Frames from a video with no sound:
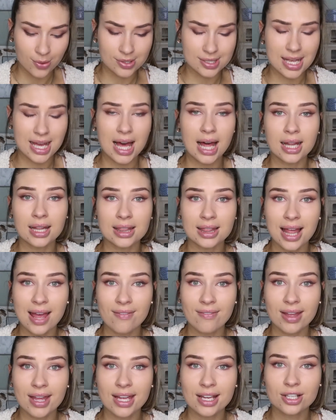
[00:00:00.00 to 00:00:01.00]
it was like
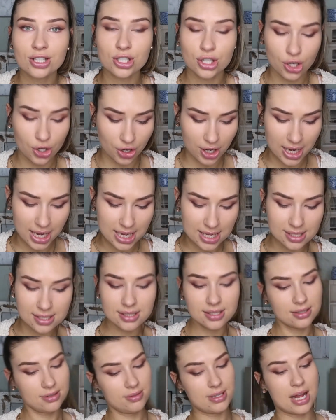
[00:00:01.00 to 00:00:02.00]
11
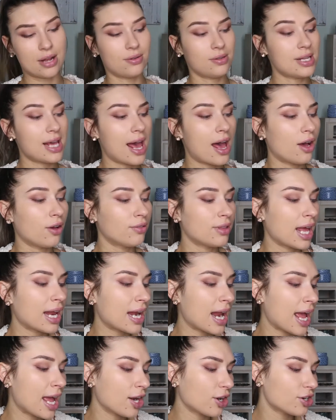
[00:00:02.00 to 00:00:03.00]
degrees downtown that
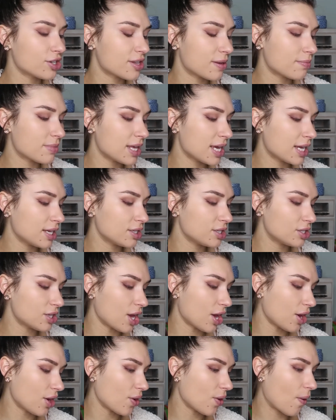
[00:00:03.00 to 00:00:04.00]
night or something,
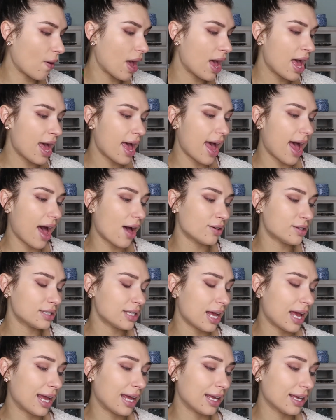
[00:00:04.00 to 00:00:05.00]
so I was
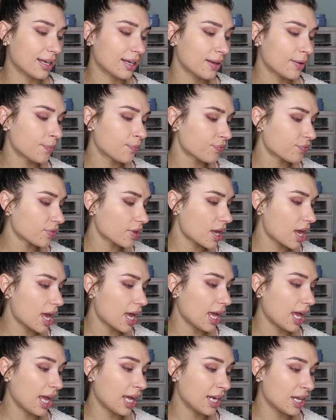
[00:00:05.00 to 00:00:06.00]
like,
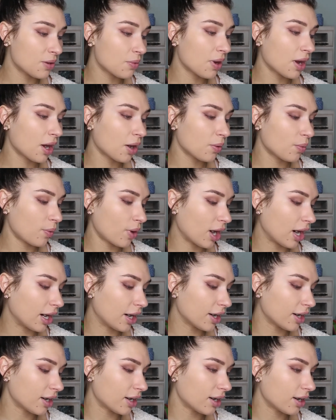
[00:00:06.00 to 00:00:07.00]
anywhere
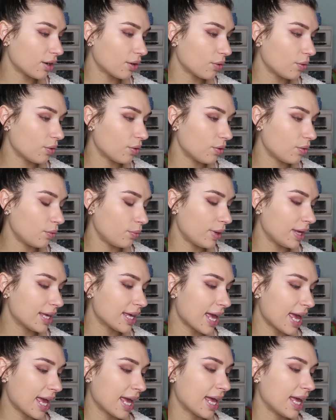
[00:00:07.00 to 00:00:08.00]
where we
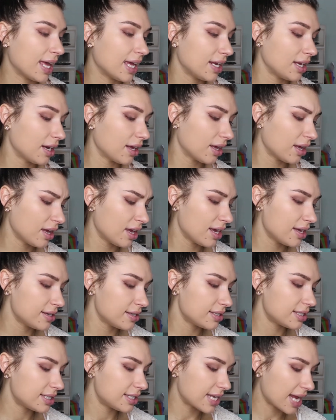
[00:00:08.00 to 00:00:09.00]
can
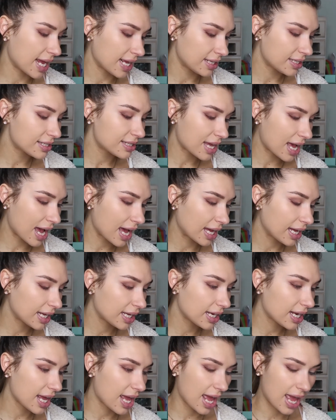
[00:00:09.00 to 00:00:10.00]
stay
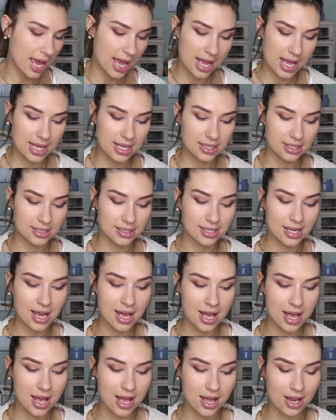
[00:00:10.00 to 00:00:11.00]
inside and
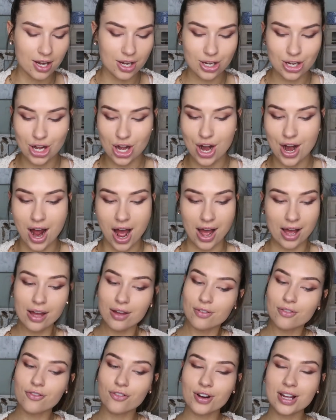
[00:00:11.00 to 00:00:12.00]

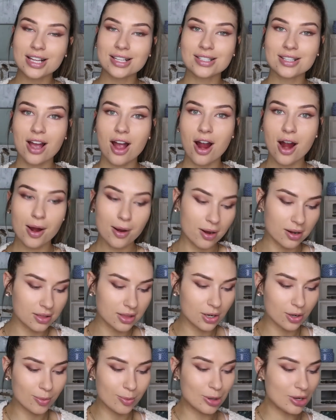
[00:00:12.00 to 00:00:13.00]
not freeze our
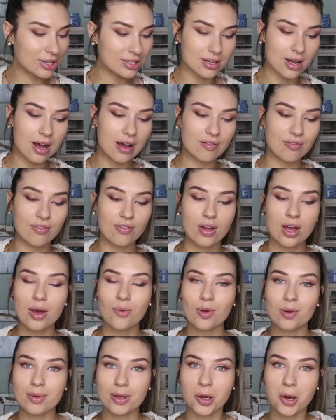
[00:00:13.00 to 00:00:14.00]
little booties off
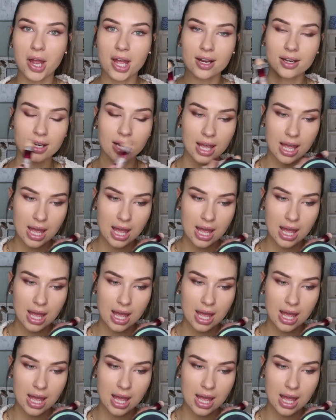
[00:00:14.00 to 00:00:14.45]
would be great.